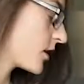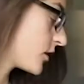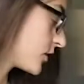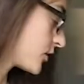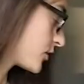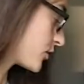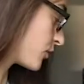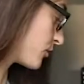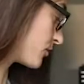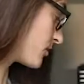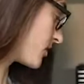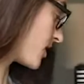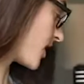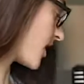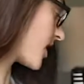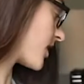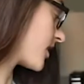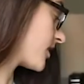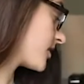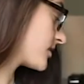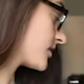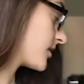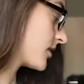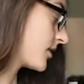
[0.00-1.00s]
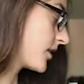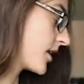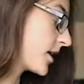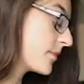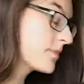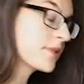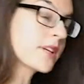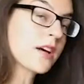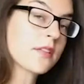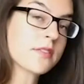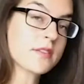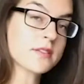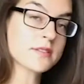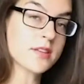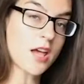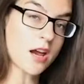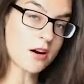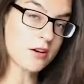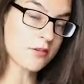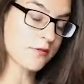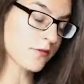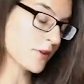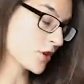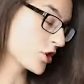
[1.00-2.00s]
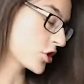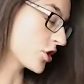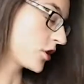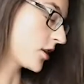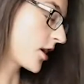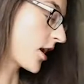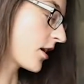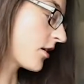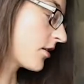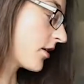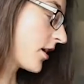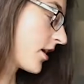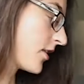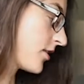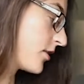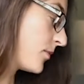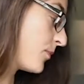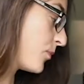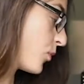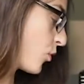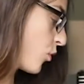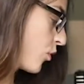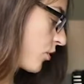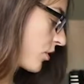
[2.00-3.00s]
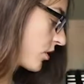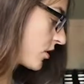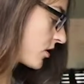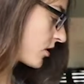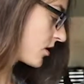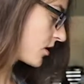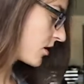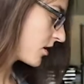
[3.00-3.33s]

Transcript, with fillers: So next, clamp down the sacrificial layer and the board.